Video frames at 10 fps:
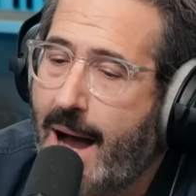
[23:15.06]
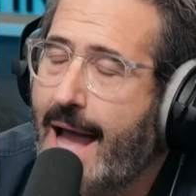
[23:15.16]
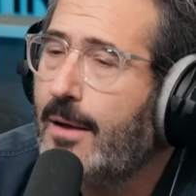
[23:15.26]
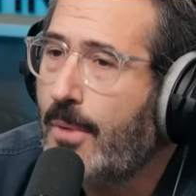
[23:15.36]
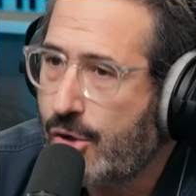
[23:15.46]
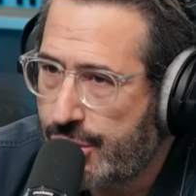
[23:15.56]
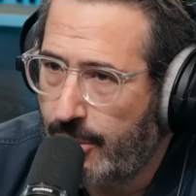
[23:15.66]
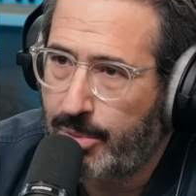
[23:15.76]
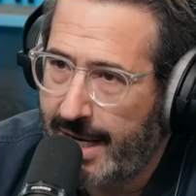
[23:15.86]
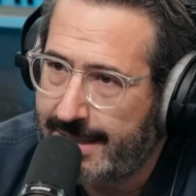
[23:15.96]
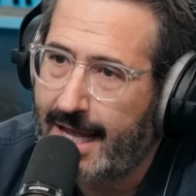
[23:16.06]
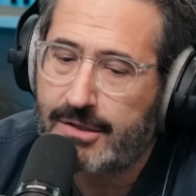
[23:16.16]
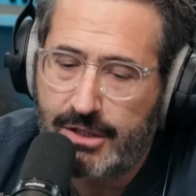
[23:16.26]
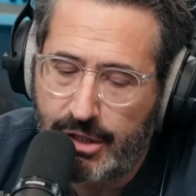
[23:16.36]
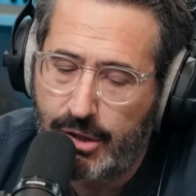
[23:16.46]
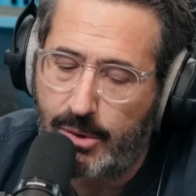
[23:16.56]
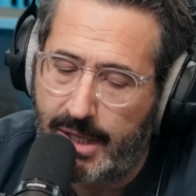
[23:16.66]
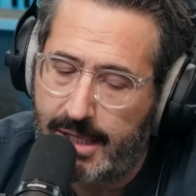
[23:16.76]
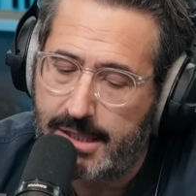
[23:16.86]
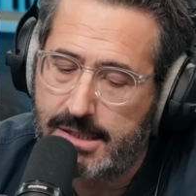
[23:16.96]
my emotional breakdown to you
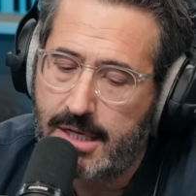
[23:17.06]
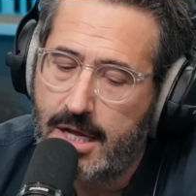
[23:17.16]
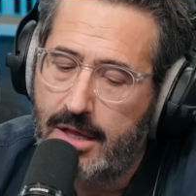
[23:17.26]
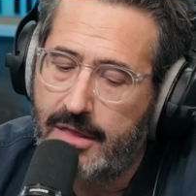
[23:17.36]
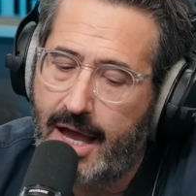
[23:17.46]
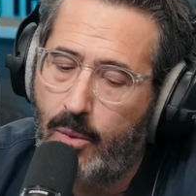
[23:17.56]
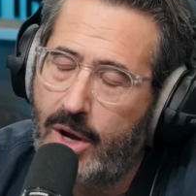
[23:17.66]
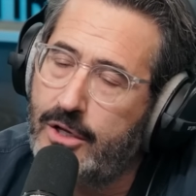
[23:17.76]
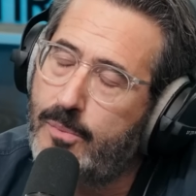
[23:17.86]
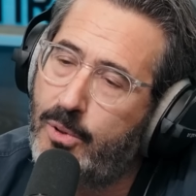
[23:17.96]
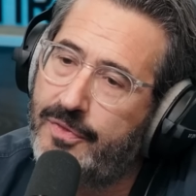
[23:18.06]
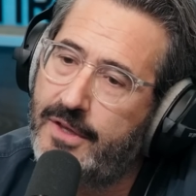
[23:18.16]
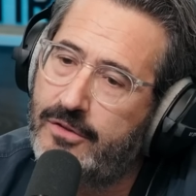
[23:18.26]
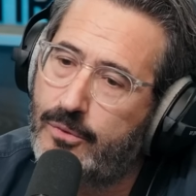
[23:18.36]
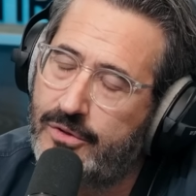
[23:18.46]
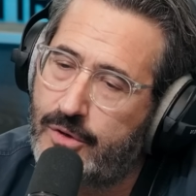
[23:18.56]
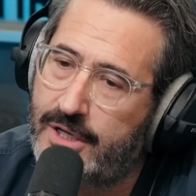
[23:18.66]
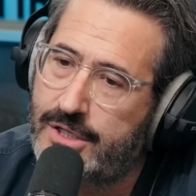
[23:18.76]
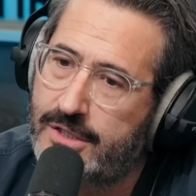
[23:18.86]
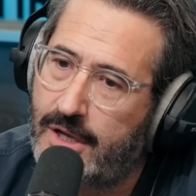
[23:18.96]
is that when you put these
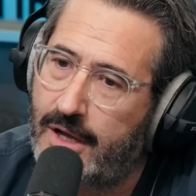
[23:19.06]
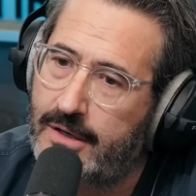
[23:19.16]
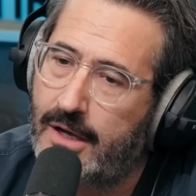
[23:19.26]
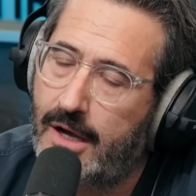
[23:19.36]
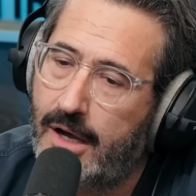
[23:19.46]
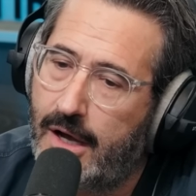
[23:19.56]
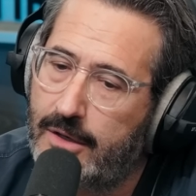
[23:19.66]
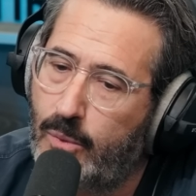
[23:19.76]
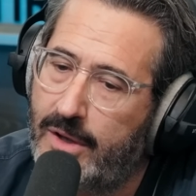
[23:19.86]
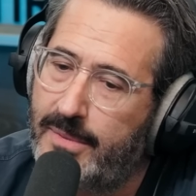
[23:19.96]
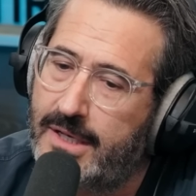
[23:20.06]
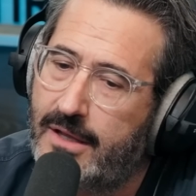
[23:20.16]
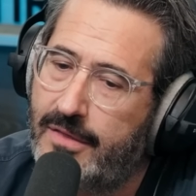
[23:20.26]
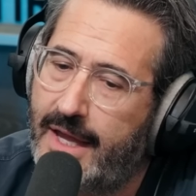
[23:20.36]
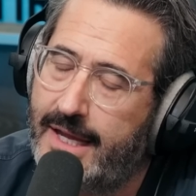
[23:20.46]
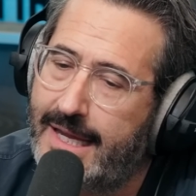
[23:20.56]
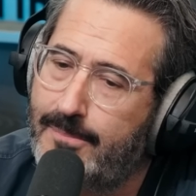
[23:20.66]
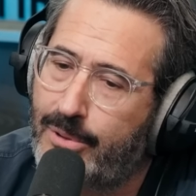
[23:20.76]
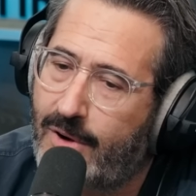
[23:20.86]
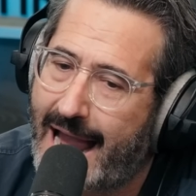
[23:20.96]
restrictions on uh, on women, they
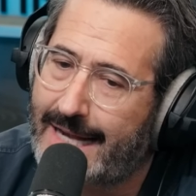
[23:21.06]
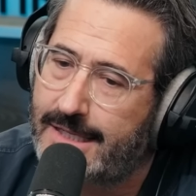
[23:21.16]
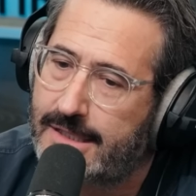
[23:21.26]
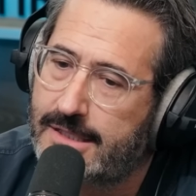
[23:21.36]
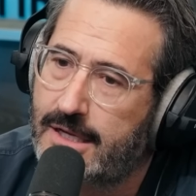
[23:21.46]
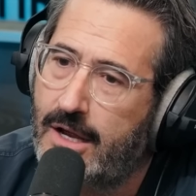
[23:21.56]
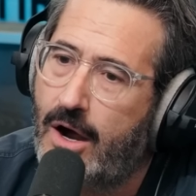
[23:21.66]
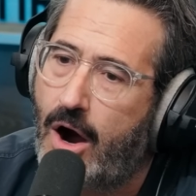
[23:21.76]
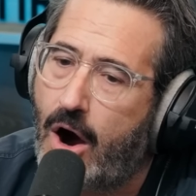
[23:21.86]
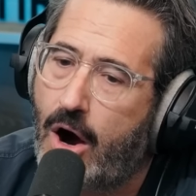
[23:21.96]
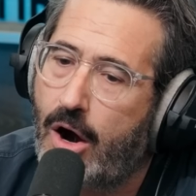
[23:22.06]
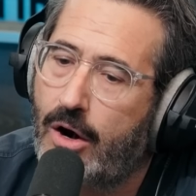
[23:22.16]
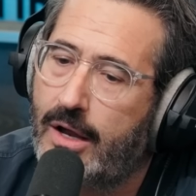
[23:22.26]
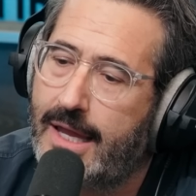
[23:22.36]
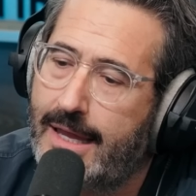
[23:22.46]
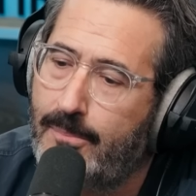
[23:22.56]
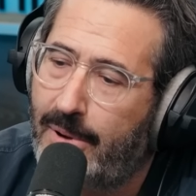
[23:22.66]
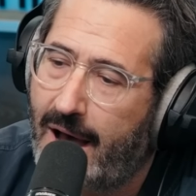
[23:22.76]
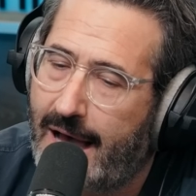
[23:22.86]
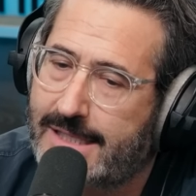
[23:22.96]
in practice are
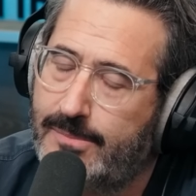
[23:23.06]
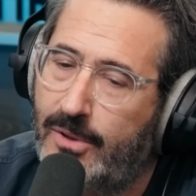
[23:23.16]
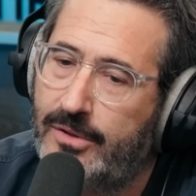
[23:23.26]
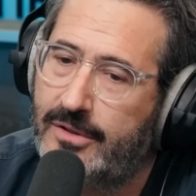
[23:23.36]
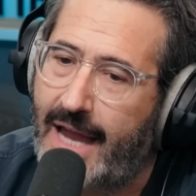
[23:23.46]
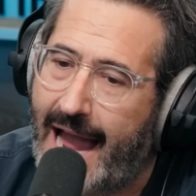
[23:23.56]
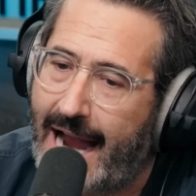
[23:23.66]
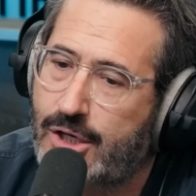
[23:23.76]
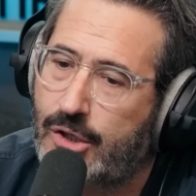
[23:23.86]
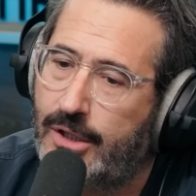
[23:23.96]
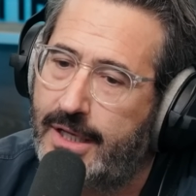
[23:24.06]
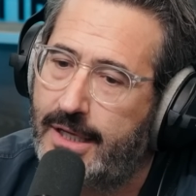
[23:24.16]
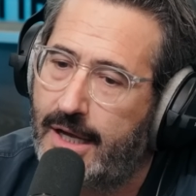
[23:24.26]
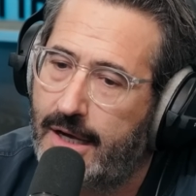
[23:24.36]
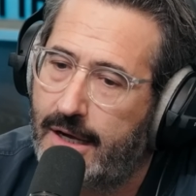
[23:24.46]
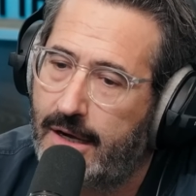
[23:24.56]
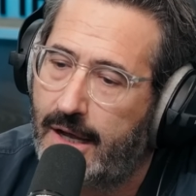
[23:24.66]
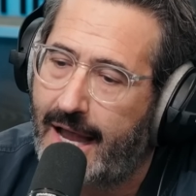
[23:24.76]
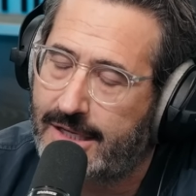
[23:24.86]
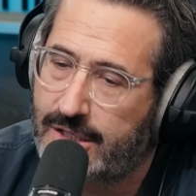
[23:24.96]
impossible to actually
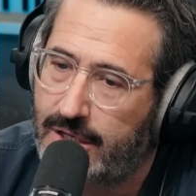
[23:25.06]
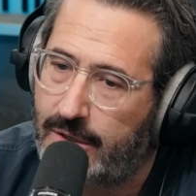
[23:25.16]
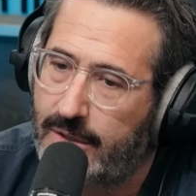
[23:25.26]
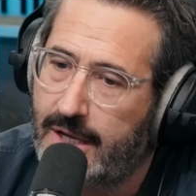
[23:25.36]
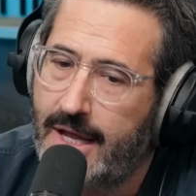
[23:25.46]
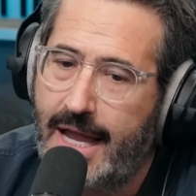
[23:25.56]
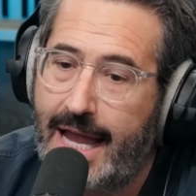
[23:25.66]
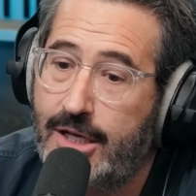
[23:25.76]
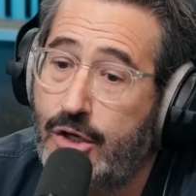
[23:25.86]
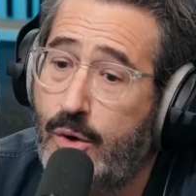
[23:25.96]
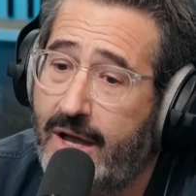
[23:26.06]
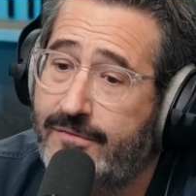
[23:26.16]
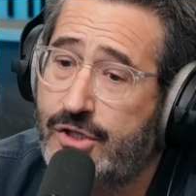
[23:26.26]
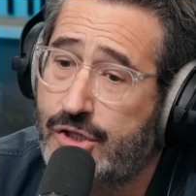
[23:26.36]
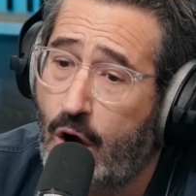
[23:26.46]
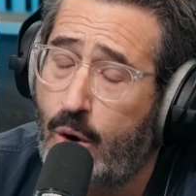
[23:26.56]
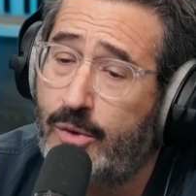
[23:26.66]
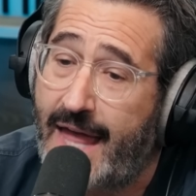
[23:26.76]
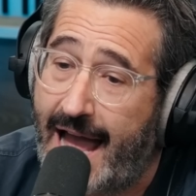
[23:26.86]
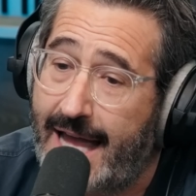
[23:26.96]
uh, execute. And you have
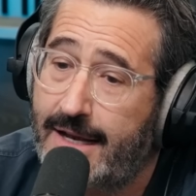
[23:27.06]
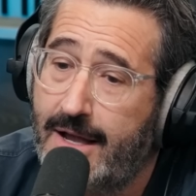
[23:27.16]
shown that